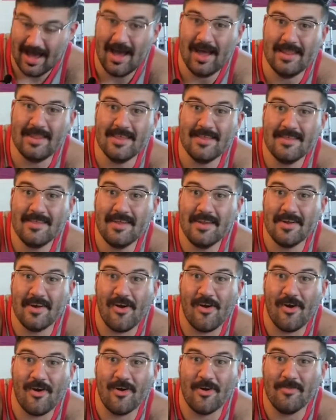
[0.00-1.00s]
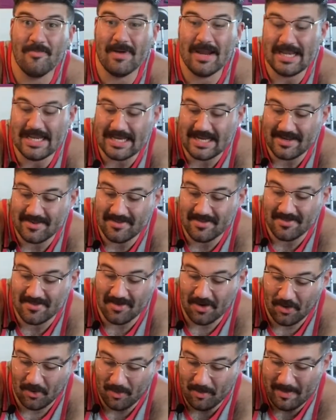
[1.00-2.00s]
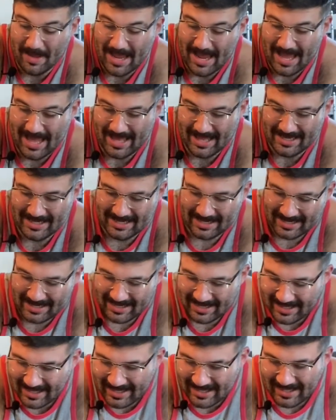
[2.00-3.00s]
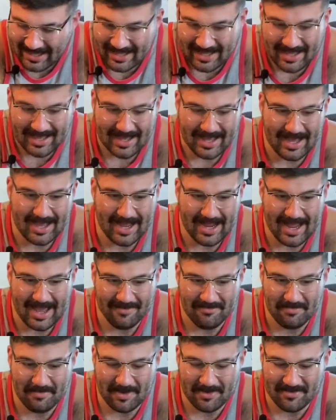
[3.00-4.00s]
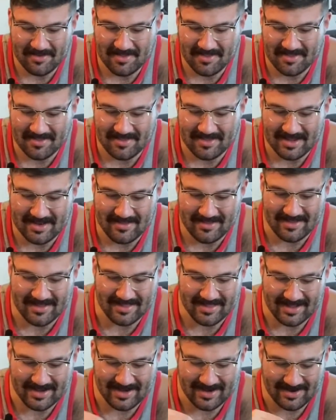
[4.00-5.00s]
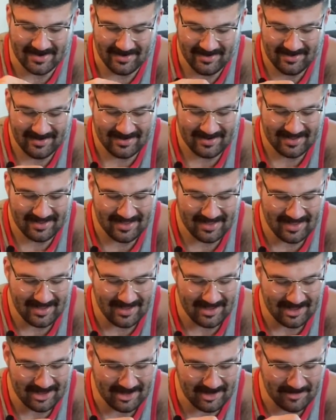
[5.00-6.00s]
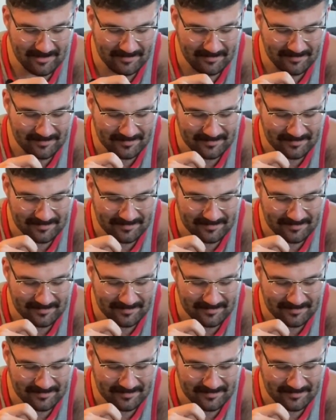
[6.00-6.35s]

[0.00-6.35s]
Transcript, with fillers: this is gonna hurt my knees so bad. I have about six in there. Um,